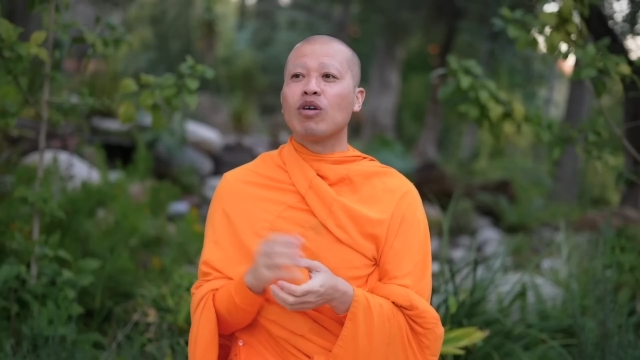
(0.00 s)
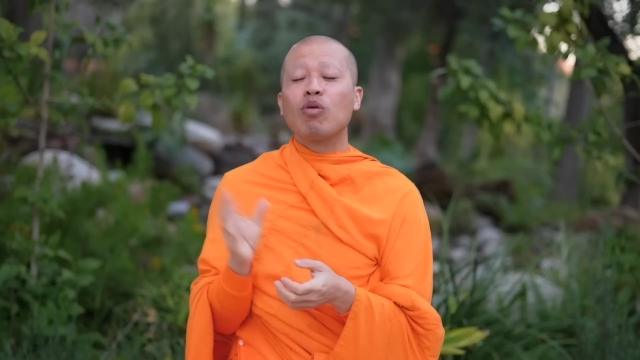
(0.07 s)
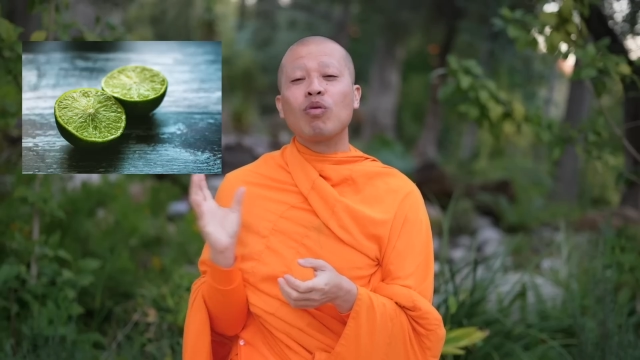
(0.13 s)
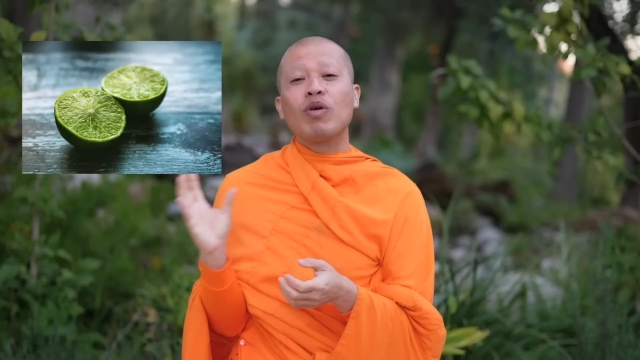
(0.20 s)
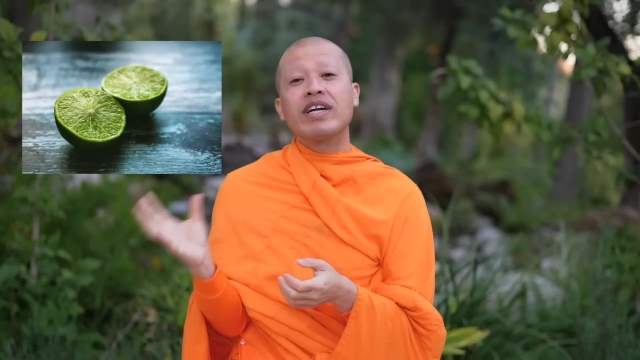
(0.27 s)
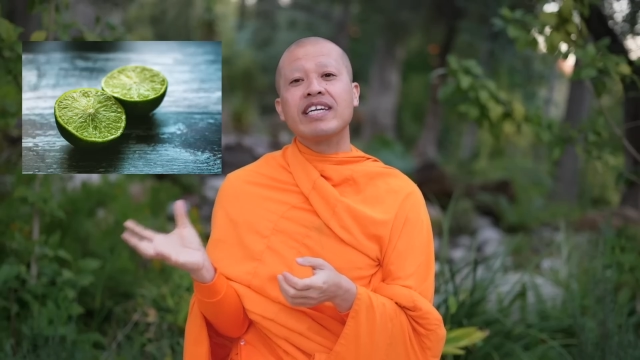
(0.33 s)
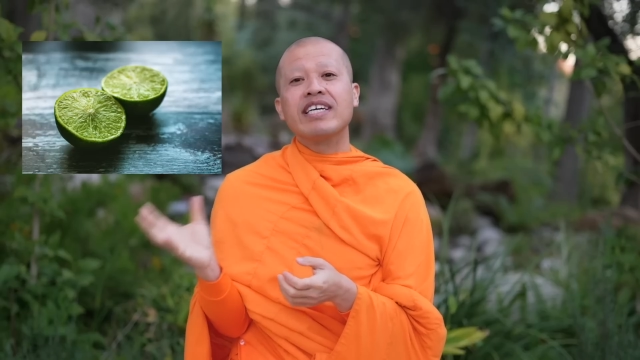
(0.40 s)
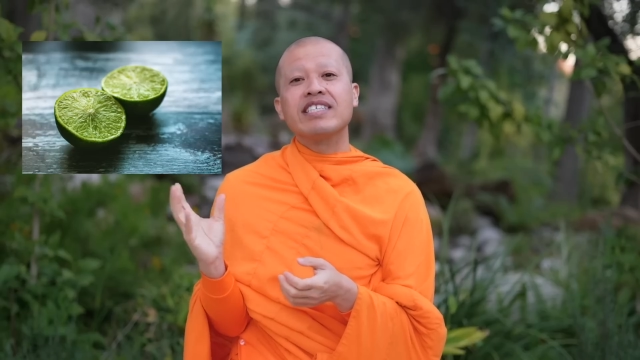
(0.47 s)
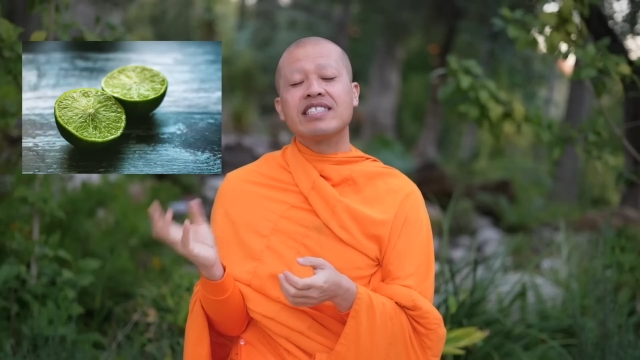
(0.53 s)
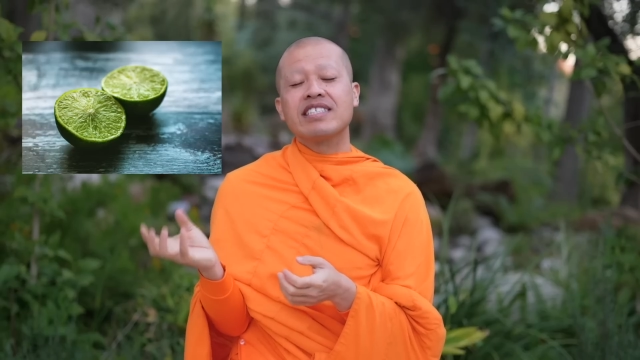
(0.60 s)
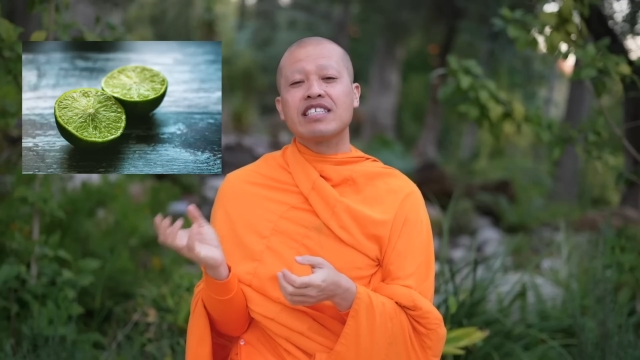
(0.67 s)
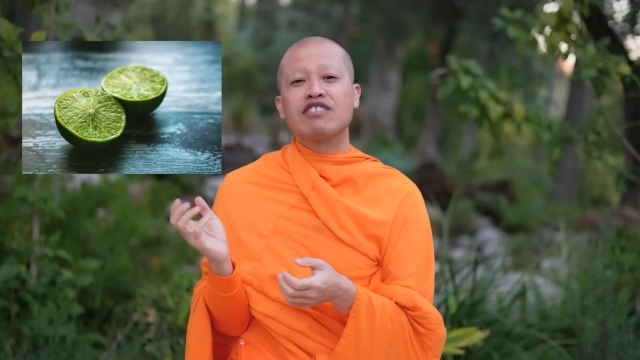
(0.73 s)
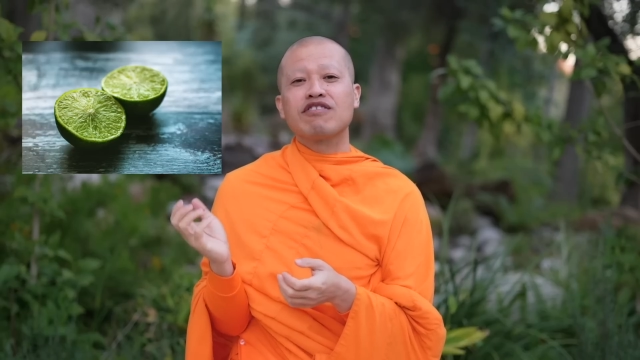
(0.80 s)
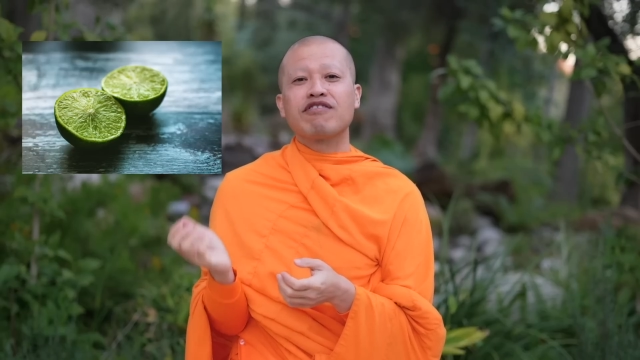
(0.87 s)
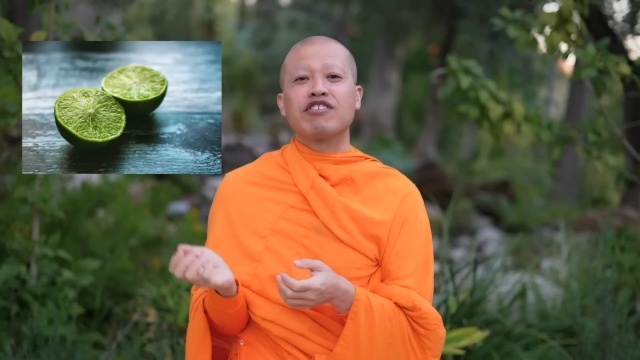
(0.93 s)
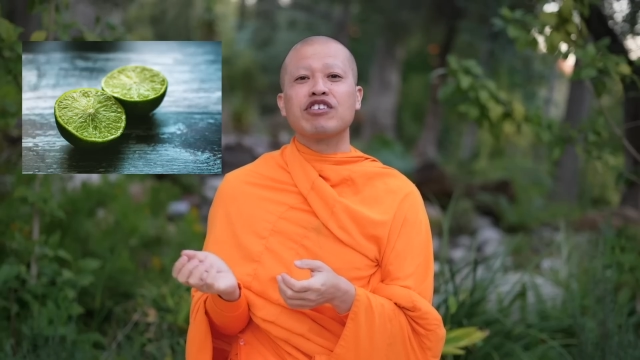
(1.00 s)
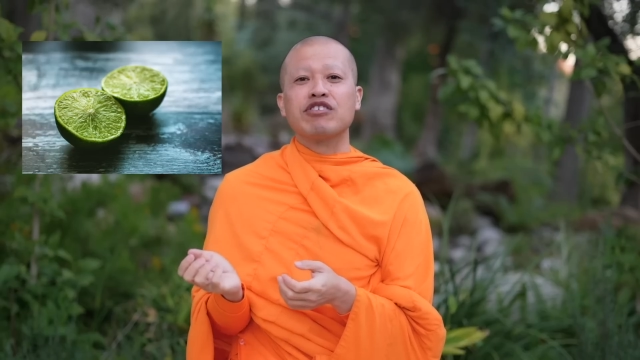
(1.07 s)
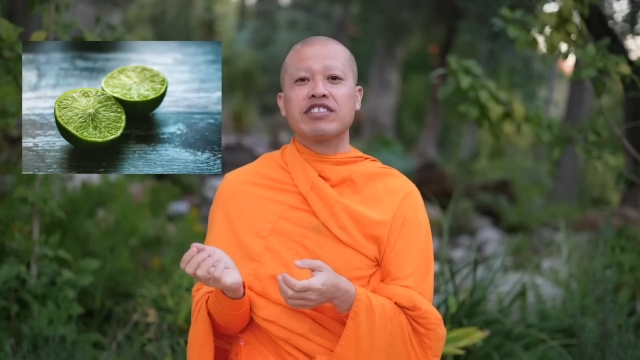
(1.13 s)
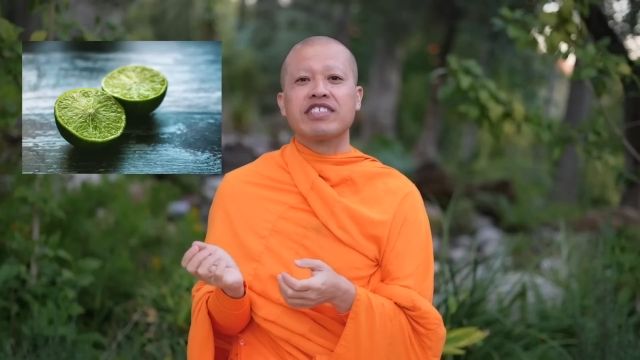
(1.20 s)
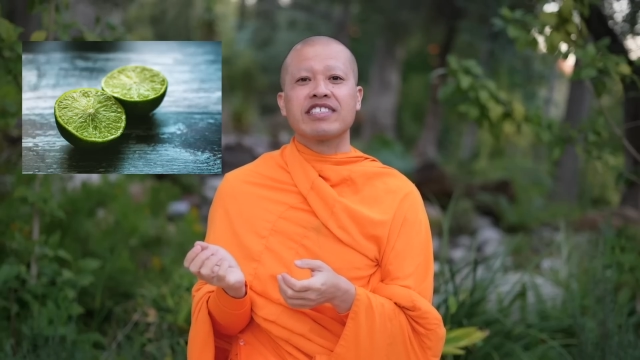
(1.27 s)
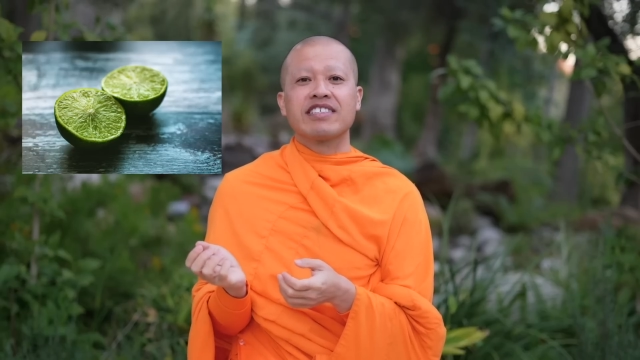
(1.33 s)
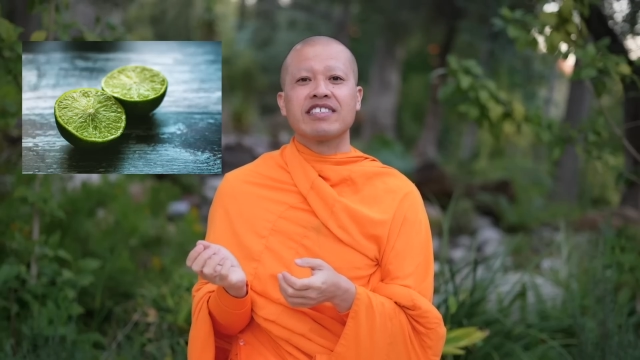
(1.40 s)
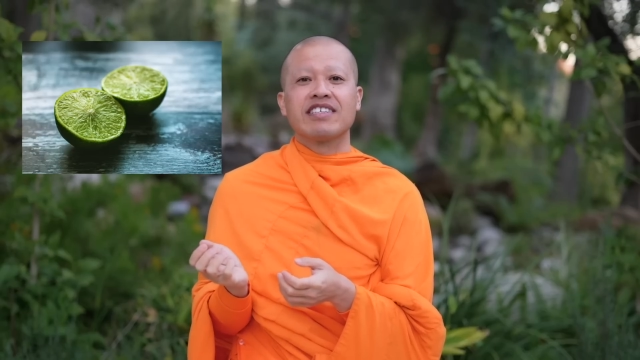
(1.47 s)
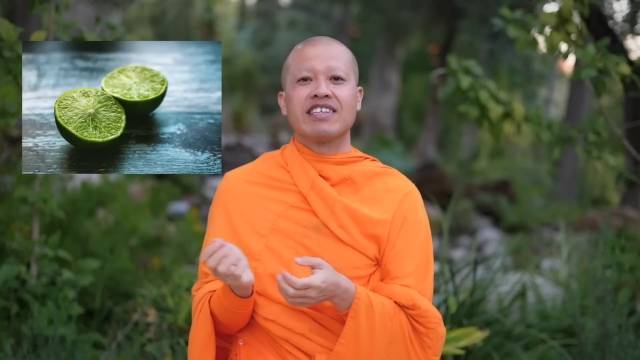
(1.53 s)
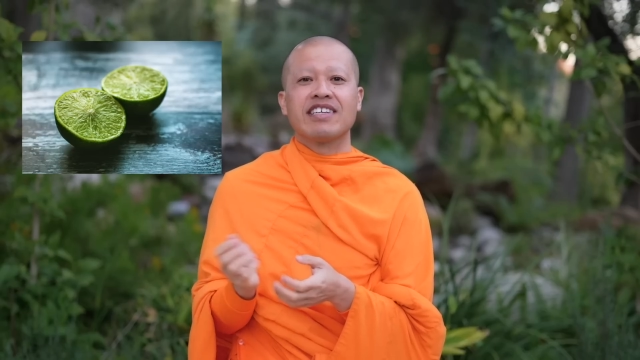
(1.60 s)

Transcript: What is this fruit?